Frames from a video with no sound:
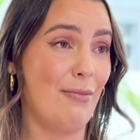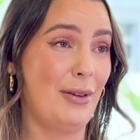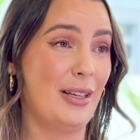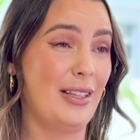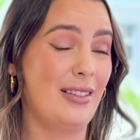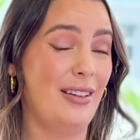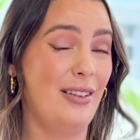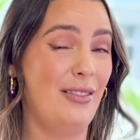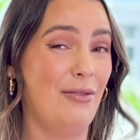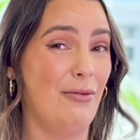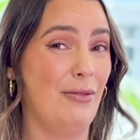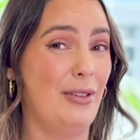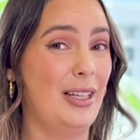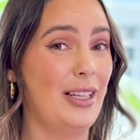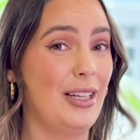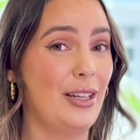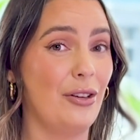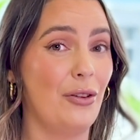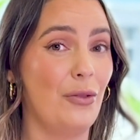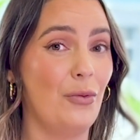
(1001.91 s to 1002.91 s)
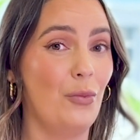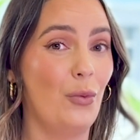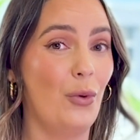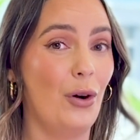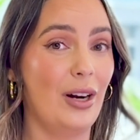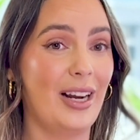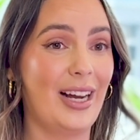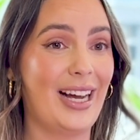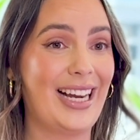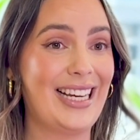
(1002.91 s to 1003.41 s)
Because I didn't really know
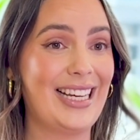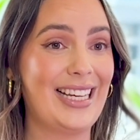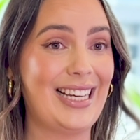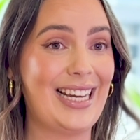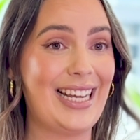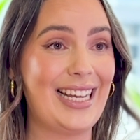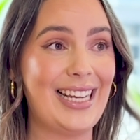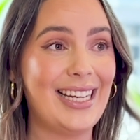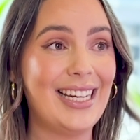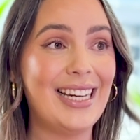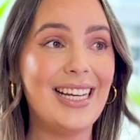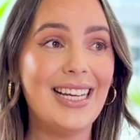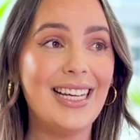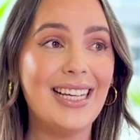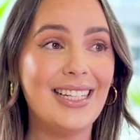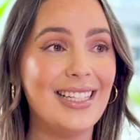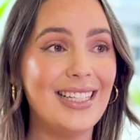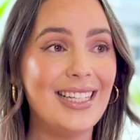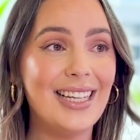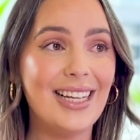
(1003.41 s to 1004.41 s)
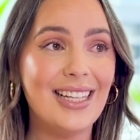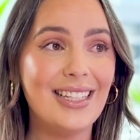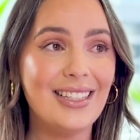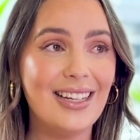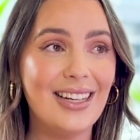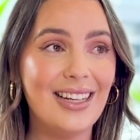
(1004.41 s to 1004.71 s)
what I needed to get that.